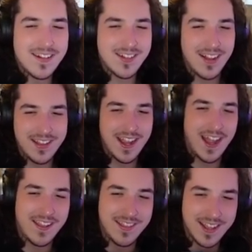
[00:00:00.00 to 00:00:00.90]
accidentally
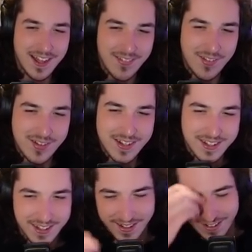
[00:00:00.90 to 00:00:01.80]
added the G
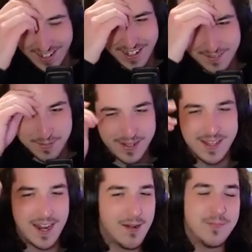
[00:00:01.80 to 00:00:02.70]
in there, but you know,